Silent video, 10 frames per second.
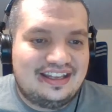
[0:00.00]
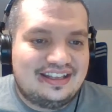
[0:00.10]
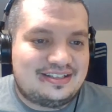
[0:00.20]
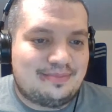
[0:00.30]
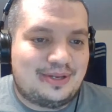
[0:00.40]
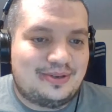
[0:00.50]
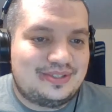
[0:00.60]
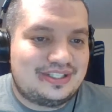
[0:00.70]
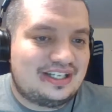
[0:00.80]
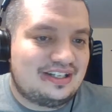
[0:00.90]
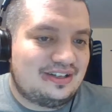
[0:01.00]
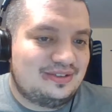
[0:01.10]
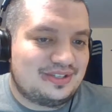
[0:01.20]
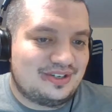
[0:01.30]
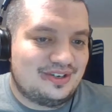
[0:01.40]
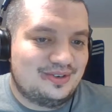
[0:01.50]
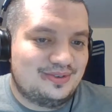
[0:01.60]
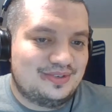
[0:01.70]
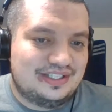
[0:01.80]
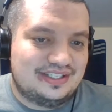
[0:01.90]
supposed closer
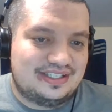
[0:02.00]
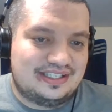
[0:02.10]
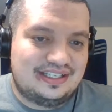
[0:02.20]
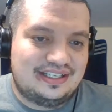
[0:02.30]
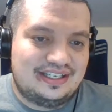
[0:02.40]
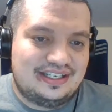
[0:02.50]
who was